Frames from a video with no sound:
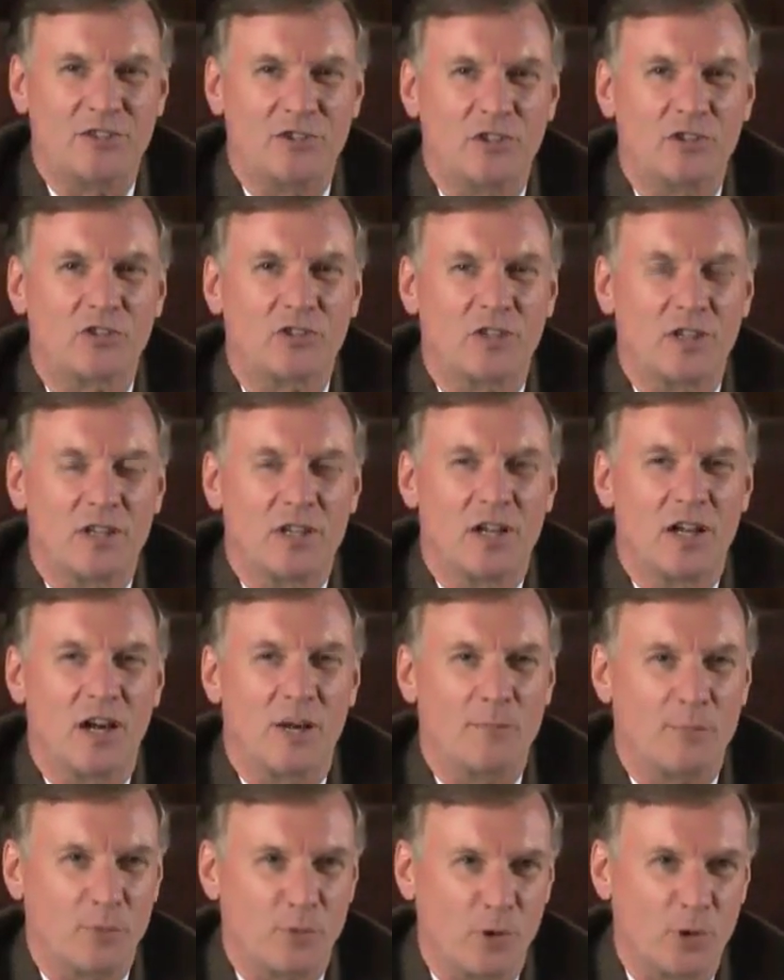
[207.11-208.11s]
they just
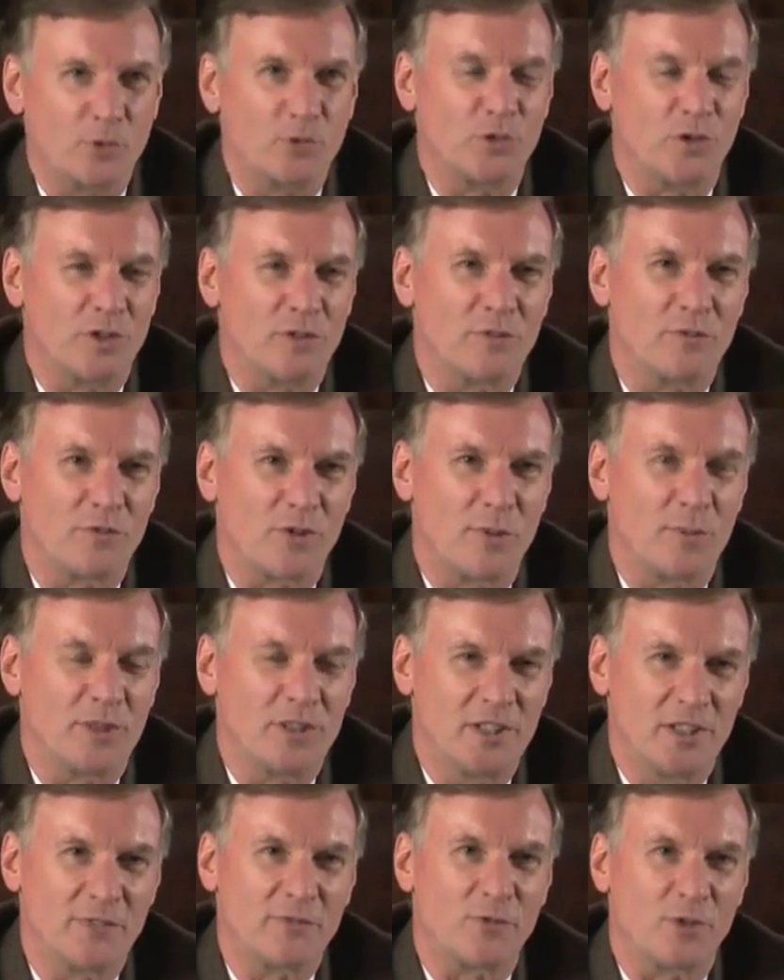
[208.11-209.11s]
approach it from
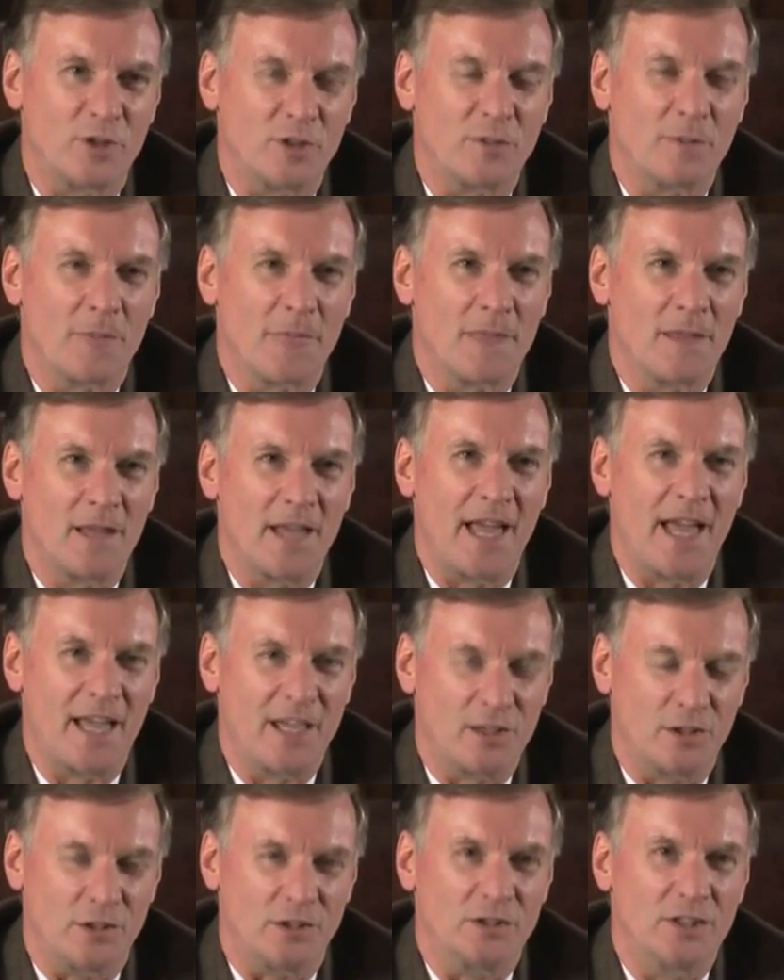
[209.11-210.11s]
a different
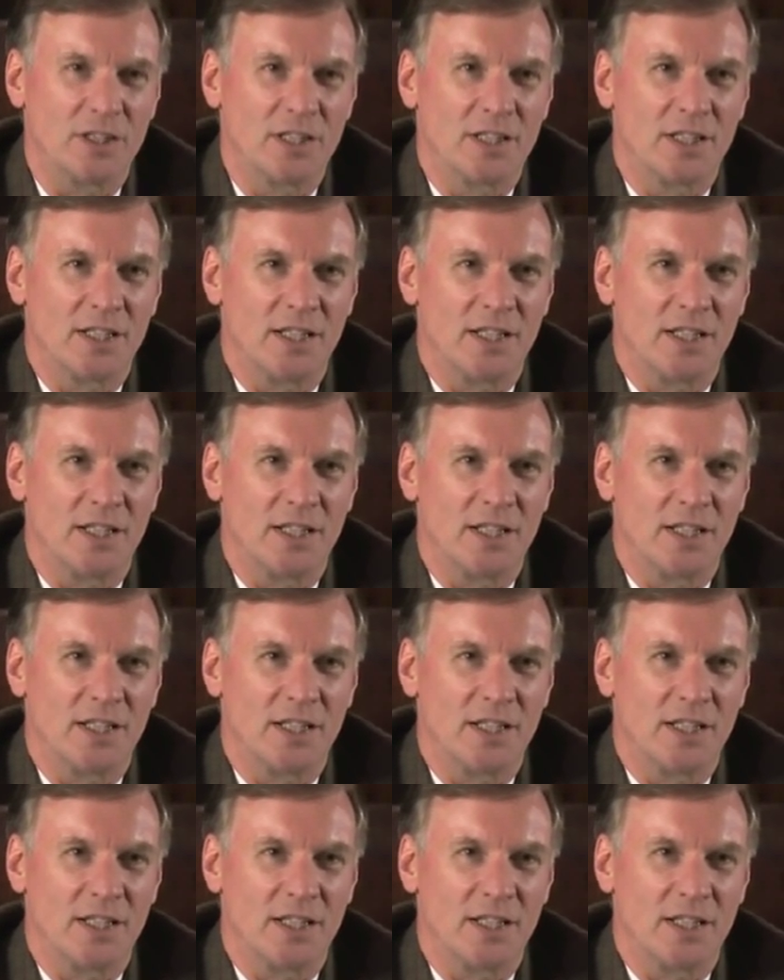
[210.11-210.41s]
angle.